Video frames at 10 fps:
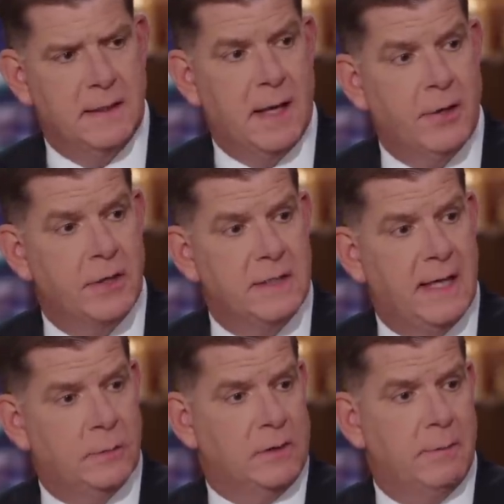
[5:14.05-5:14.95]

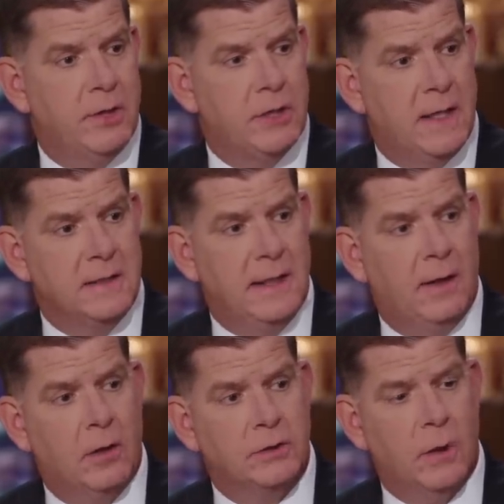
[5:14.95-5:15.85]
understands what the mission is and
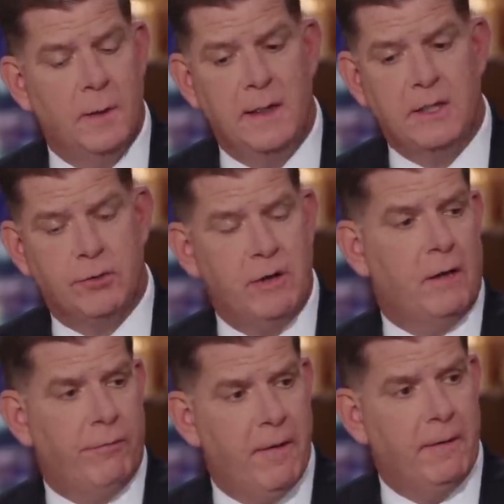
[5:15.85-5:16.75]
also is
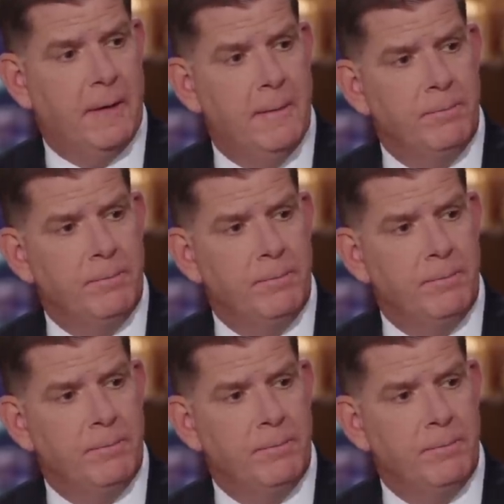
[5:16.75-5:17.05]
treated fairly.